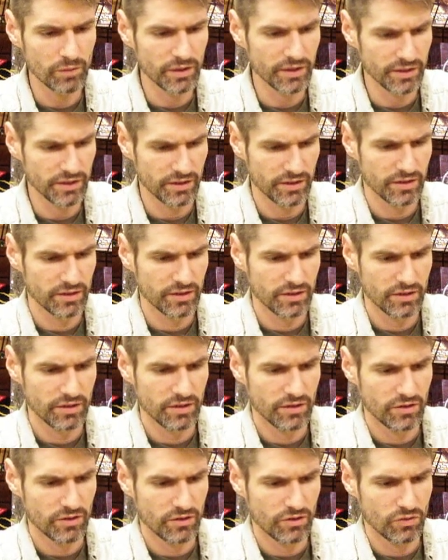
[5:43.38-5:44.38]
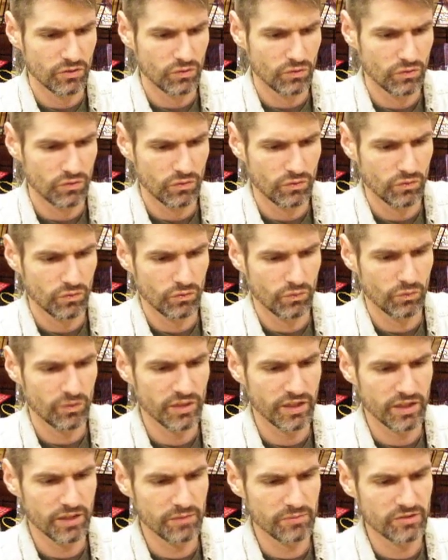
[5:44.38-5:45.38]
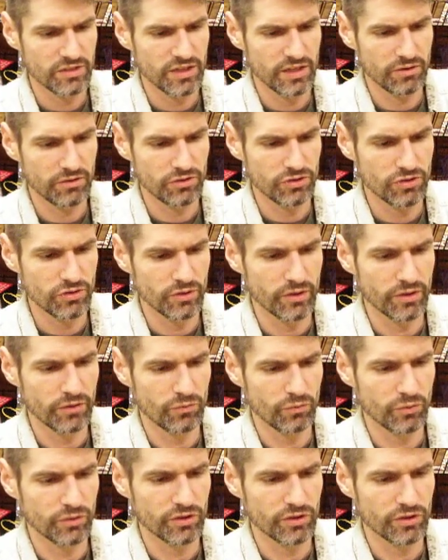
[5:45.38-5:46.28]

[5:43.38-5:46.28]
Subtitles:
But when it comes down to it,